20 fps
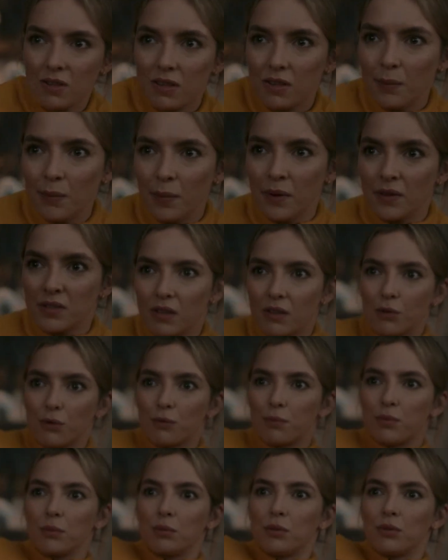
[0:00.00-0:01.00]
he makes other
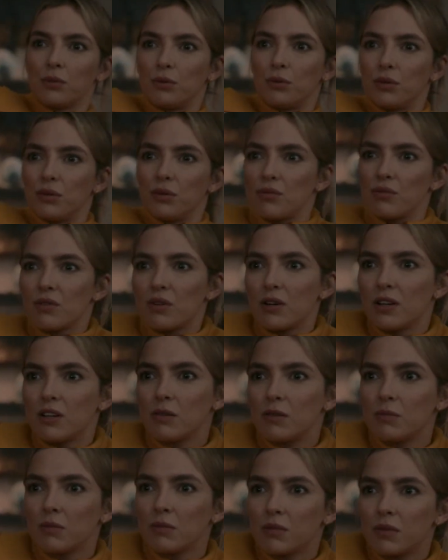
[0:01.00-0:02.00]
people do it for
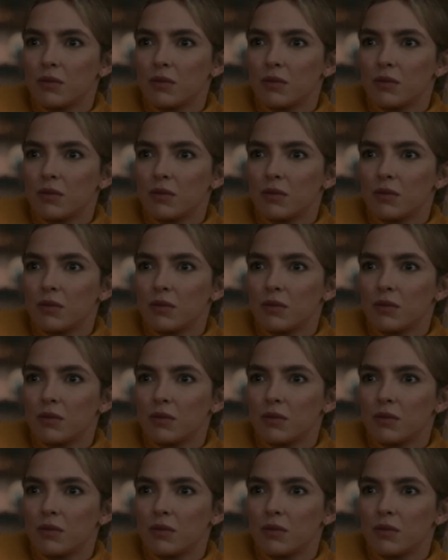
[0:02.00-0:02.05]
him.